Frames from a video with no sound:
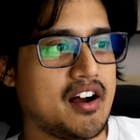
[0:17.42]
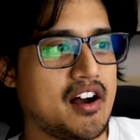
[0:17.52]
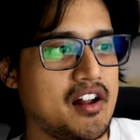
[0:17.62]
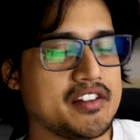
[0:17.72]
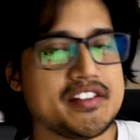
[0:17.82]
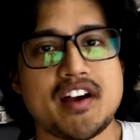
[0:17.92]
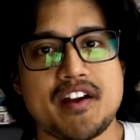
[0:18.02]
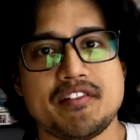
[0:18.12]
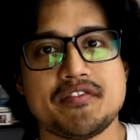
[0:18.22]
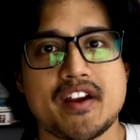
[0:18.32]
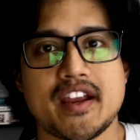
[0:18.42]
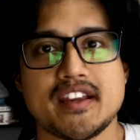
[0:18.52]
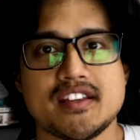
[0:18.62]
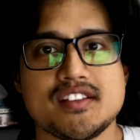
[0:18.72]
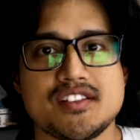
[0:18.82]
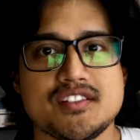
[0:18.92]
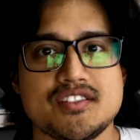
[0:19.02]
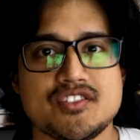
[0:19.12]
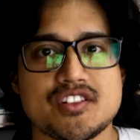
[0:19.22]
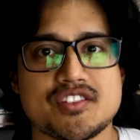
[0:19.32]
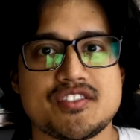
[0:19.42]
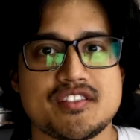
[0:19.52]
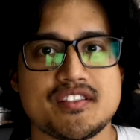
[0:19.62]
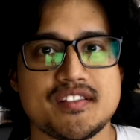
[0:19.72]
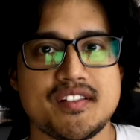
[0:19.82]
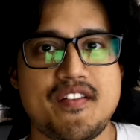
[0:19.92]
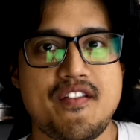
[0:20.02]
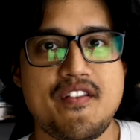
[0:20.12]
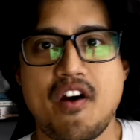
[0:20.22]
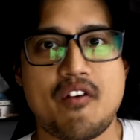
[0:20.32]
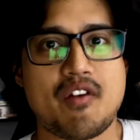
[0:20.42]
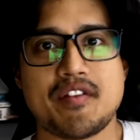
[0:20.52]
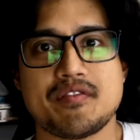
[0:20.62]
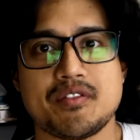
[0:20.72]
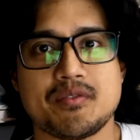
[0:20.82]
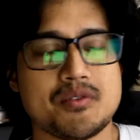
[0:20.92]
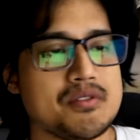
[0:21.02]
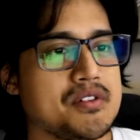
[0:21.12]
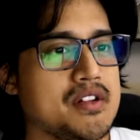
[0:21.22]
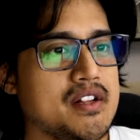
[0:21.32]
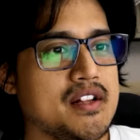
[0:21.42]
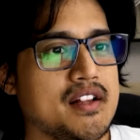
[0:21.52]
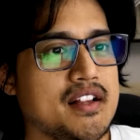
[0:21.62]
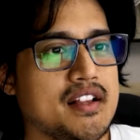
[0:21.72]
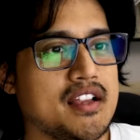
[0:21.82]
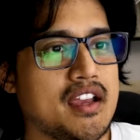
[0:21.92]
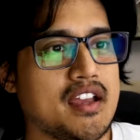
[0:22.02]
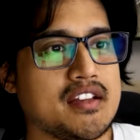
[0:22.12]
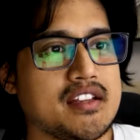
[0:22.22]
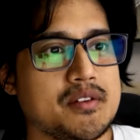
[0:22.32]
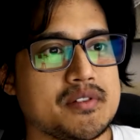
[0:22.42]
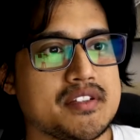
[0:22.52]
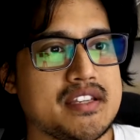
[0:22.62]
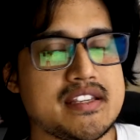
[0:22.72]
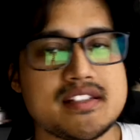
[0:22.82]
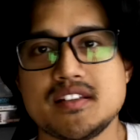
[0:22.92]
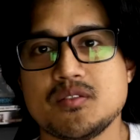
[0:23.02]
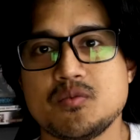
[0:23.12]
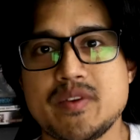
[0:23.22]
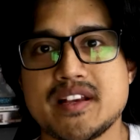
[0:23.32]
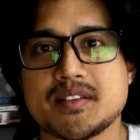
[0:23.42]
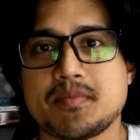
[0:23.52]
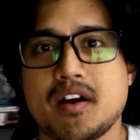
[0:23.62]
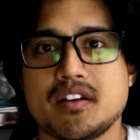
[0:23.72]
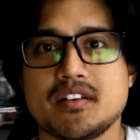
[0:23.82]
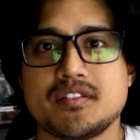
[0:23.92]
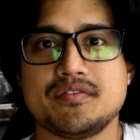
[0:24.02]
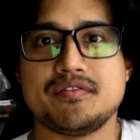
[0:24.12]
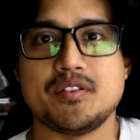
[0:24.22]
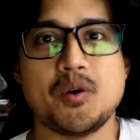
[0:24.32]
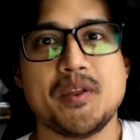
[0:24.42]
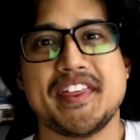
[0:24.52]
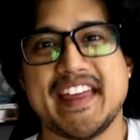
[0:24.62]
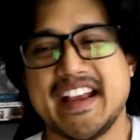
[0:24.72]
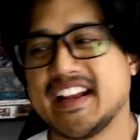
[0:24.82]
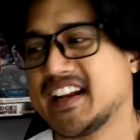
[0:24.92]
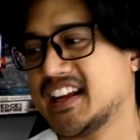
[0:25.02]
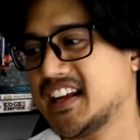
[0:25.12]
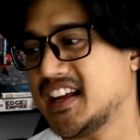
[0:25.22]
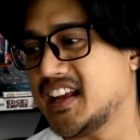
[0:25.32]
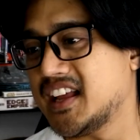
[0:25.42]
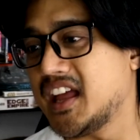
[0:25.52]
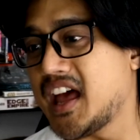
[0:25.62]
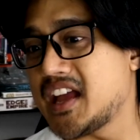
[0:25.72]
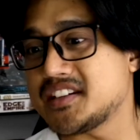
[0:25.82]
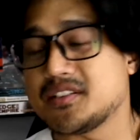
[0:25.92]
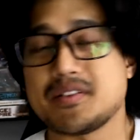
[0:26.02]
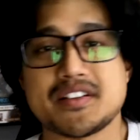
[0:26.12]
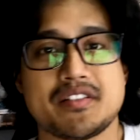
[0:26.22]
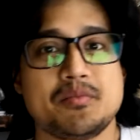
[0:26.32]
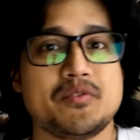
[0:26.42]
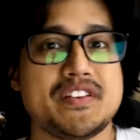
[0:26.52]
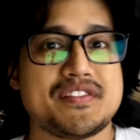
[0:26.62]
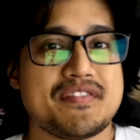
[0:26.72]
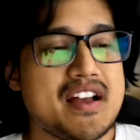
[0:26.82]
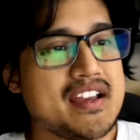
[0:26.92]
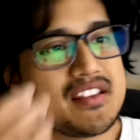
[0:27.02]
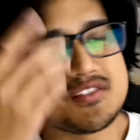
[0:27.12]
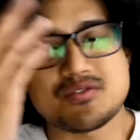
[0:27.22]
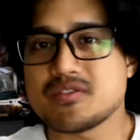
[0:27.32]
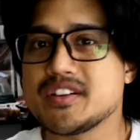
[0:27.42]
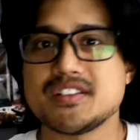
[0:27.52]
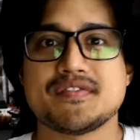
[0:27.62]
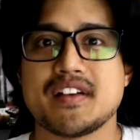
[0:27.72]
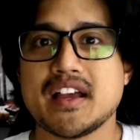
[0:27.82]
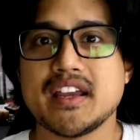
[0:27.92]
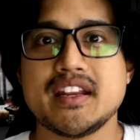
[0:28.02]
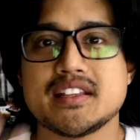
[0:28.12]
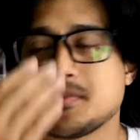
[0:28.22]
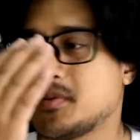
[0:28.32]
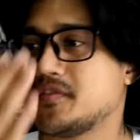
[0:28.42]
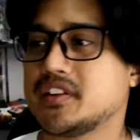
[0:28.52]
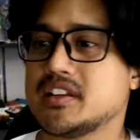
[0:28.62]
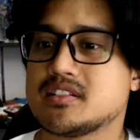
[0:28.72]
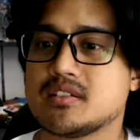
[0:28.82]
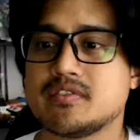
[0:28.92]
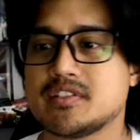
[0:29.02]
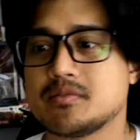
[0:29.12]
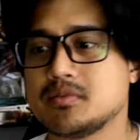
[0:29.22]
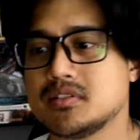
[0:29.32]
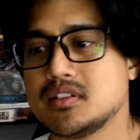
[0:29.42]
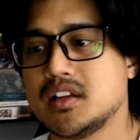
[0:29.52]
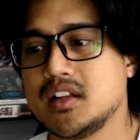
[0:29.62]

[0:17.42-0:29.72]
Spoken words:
Alden Ehrenreich is just not right for the role, and he was easily the weakest part of the whole thing. Actually, the rest of the movie is fine. The story is fine. It's a perfectly serviceable